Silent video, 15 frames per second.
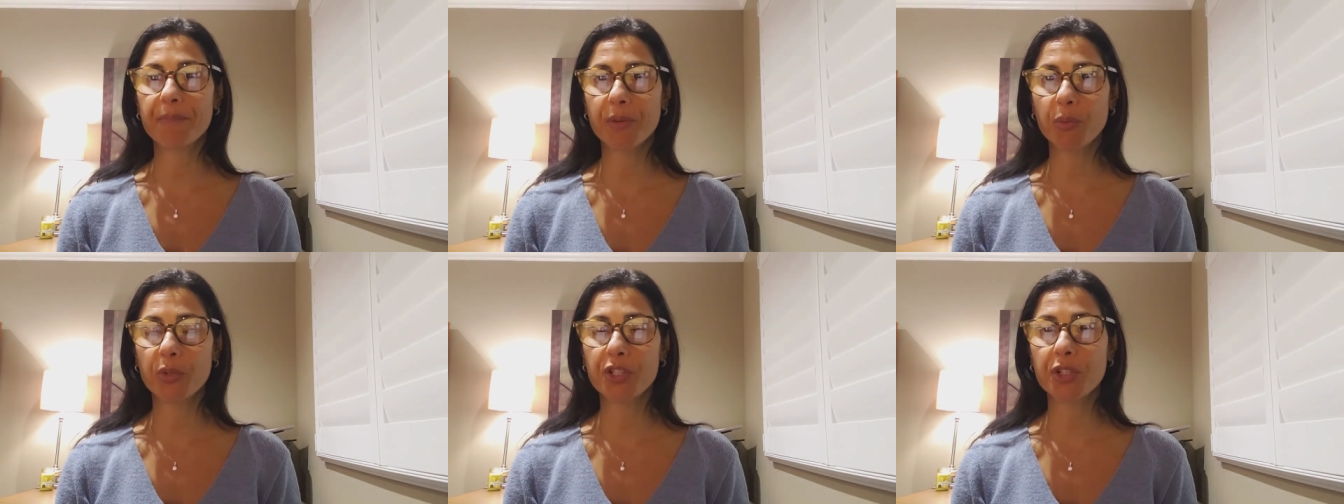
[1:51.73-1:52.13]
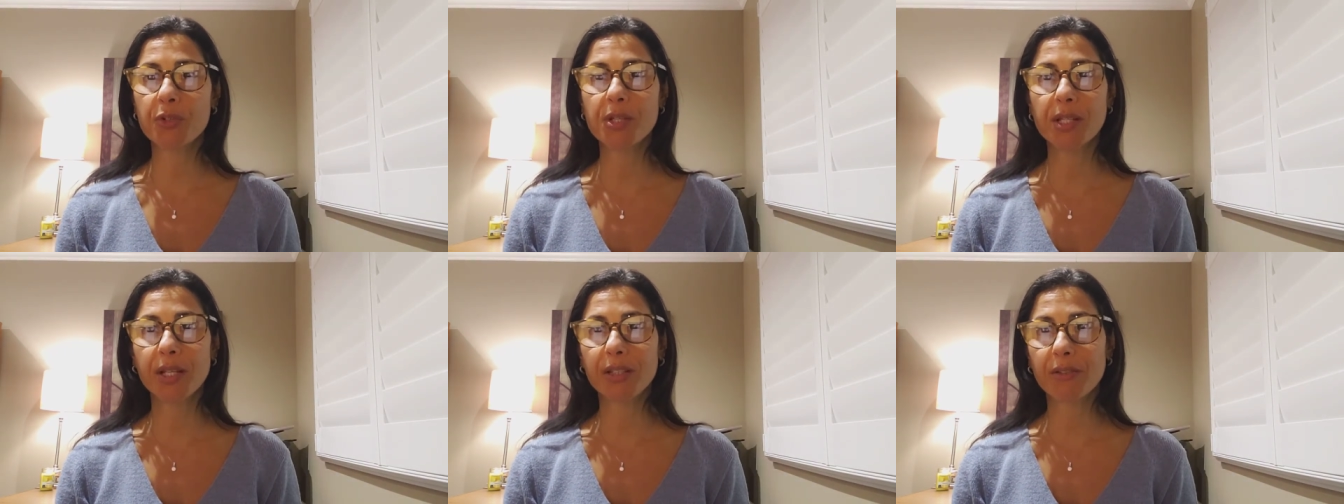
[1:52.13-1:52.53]

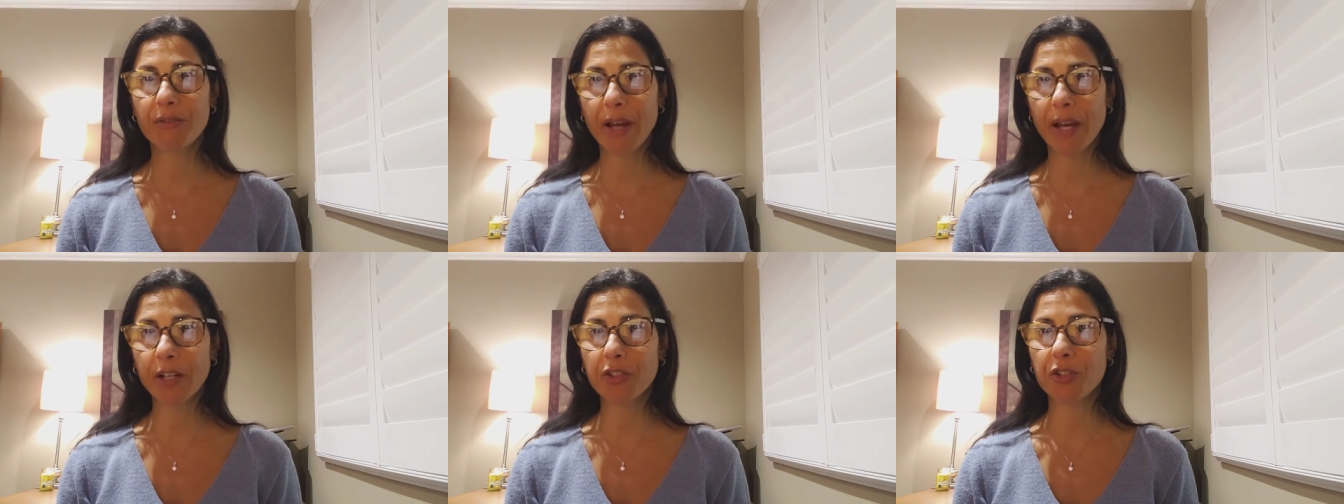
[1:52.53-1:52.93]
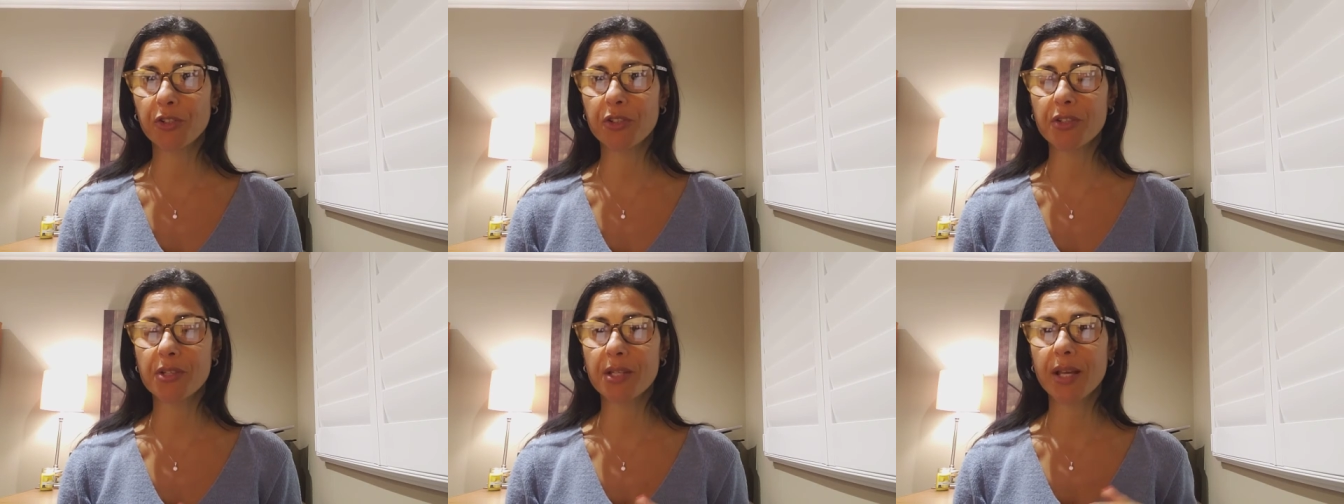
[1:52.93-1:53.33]
reducing the
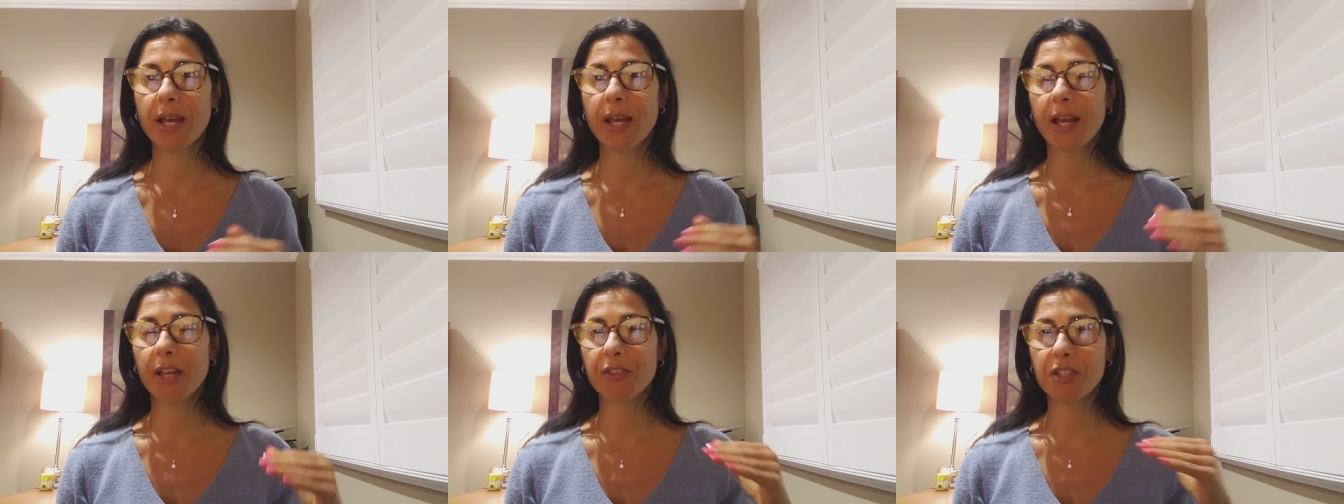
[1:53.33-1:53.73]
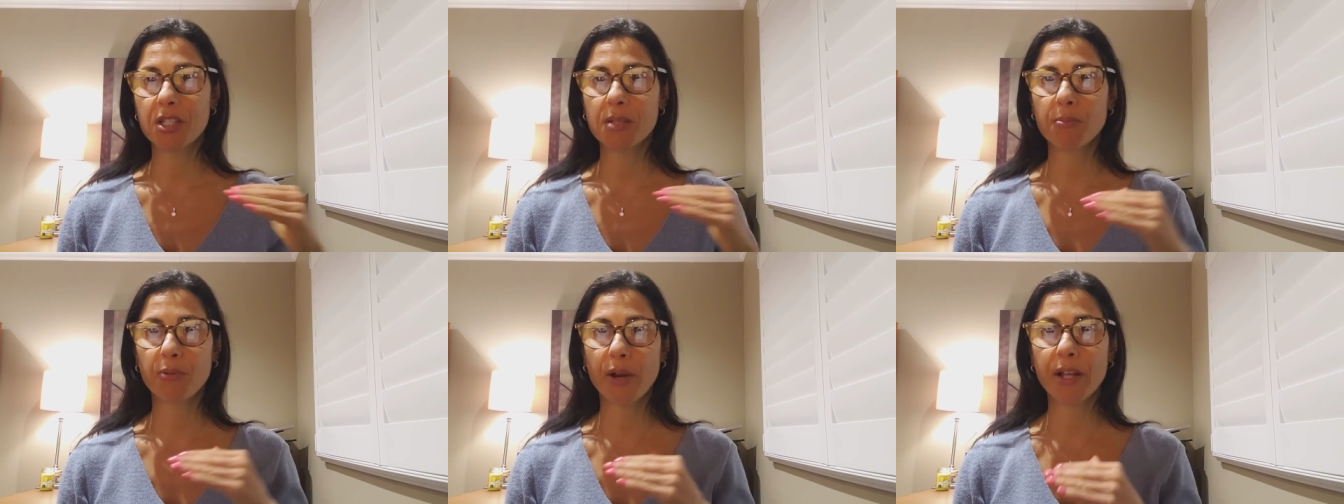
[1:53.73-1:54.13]
vectors and the
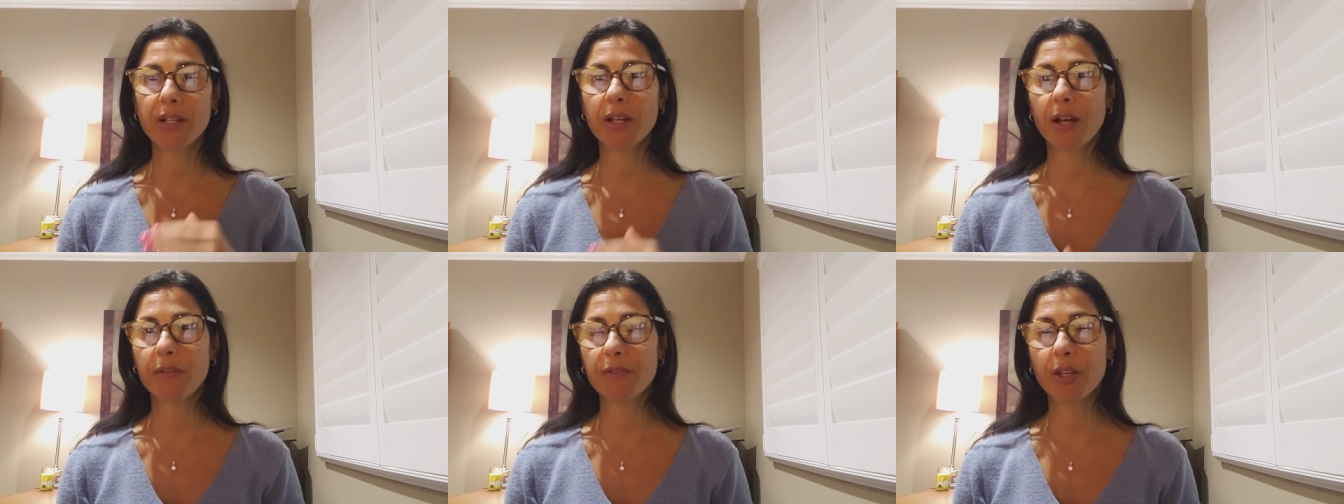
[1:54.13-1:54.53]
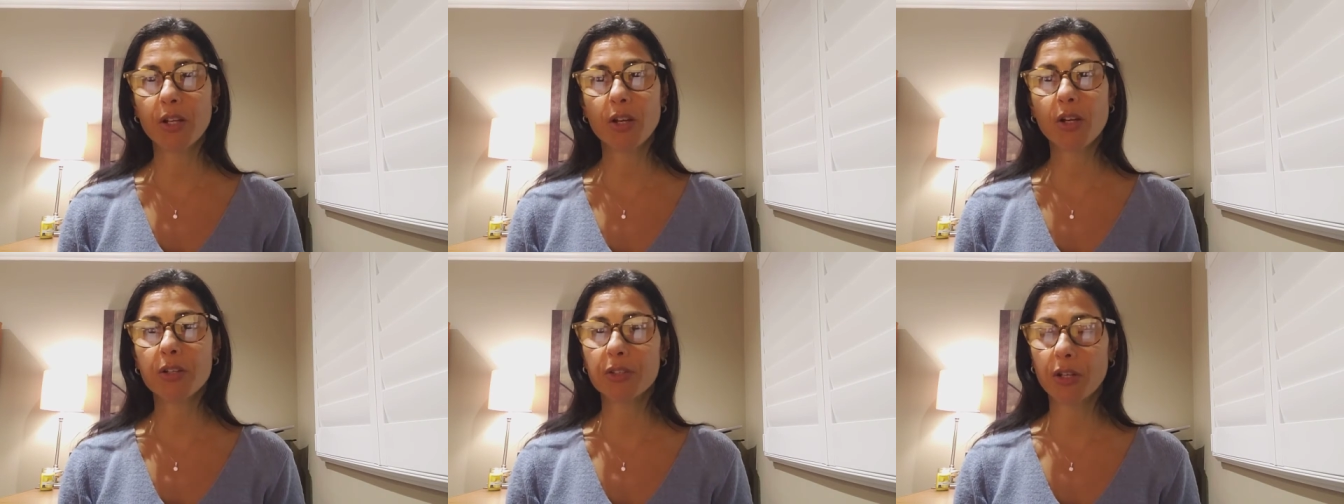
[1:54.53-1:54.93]
spread of the
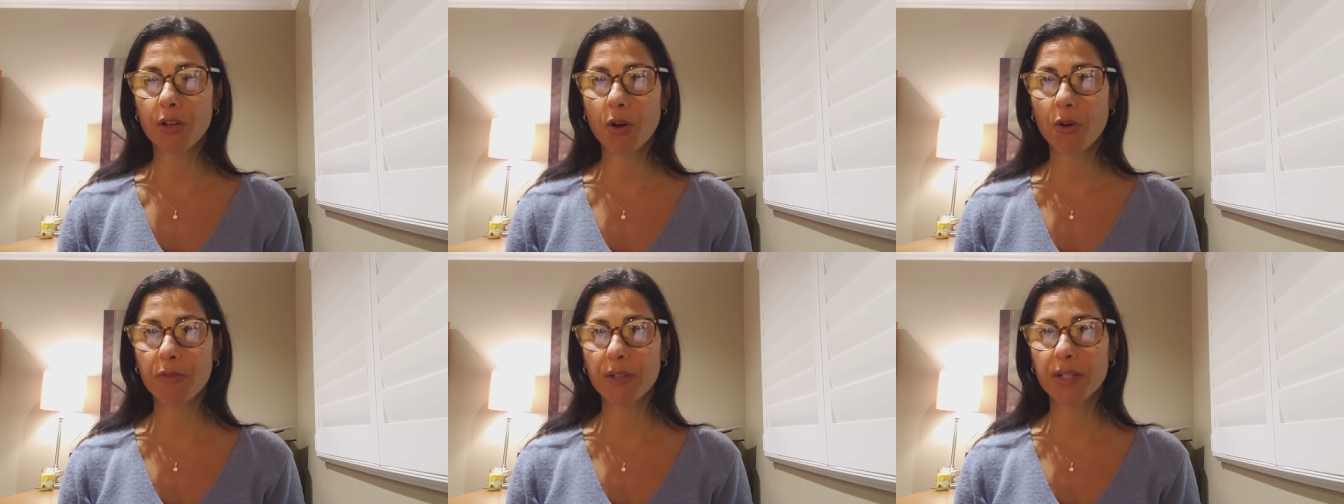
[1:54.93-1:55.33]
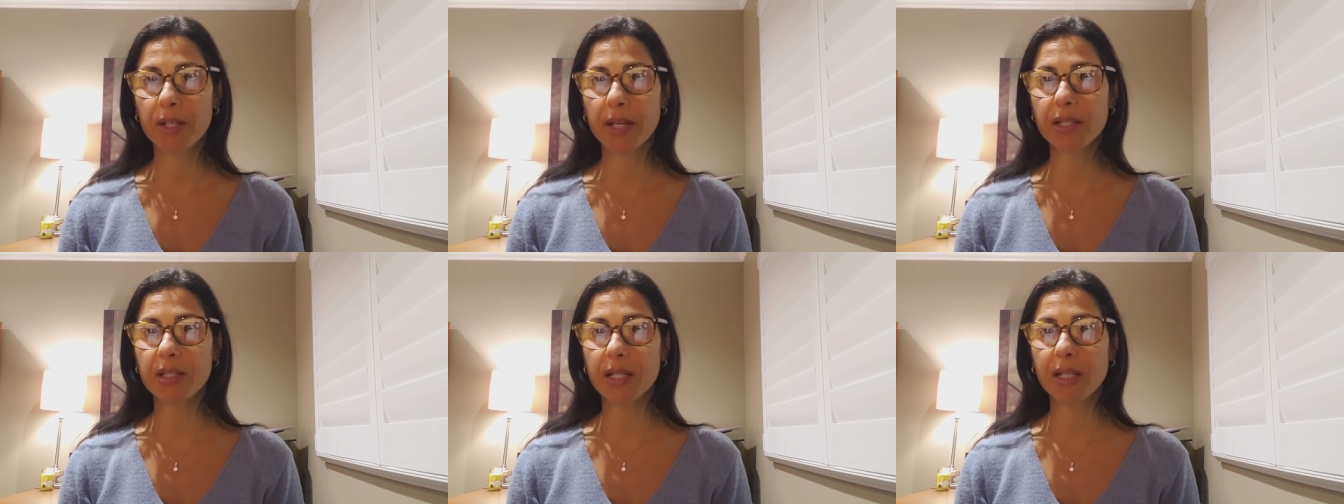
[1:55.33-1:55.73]

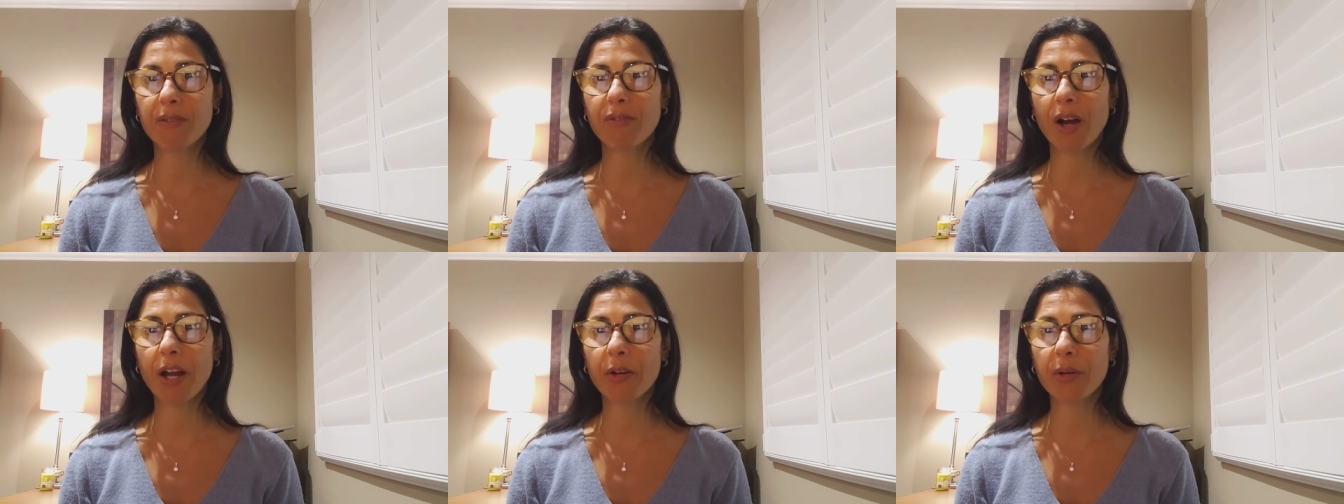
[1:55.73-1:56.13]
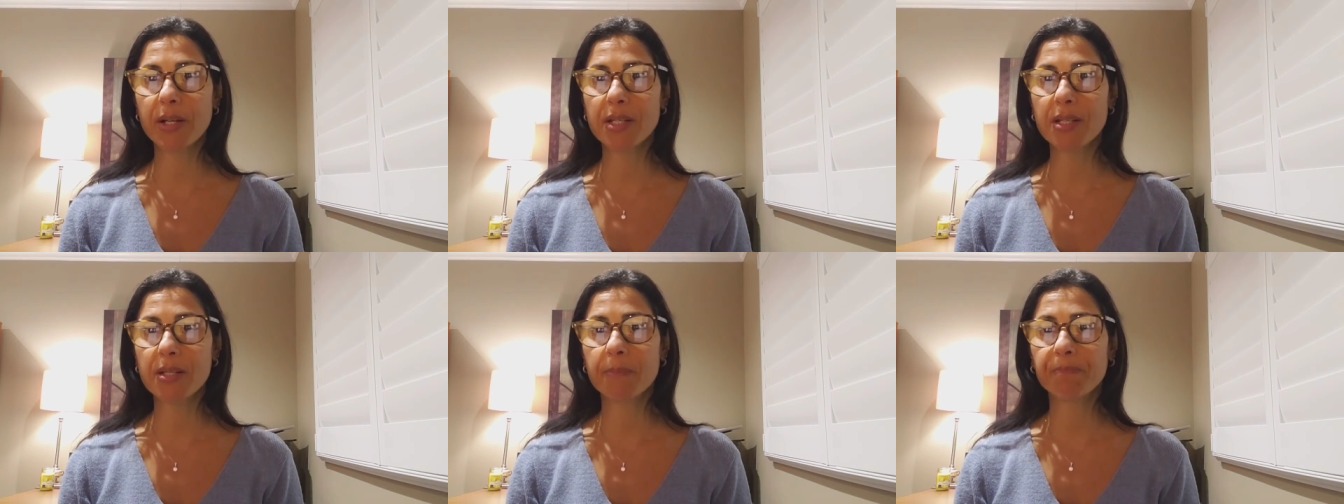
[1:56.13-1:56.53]
COVID-19
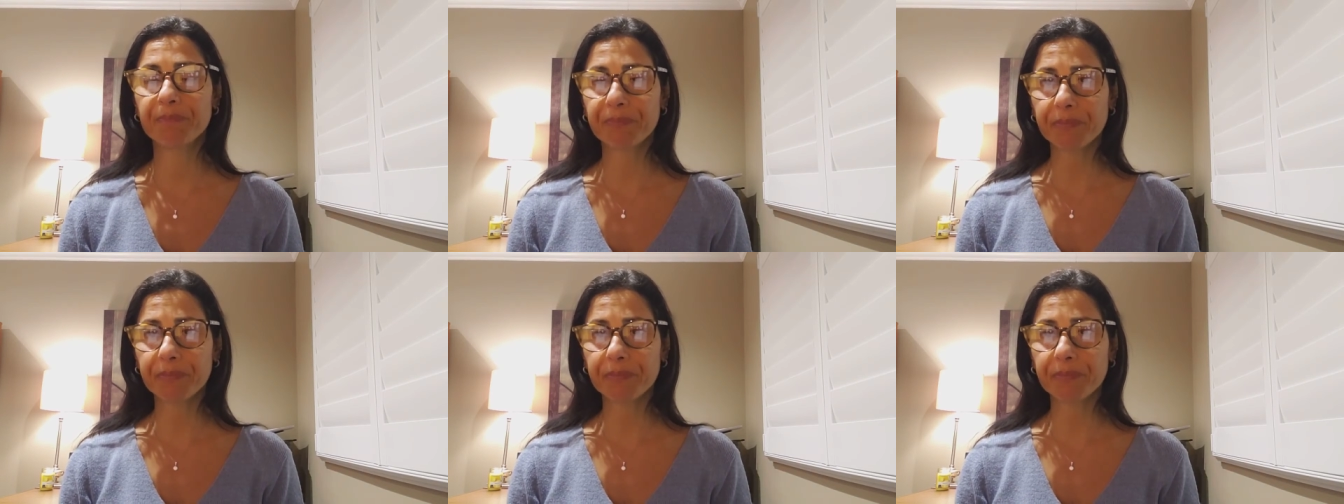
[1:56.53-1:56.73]
virus,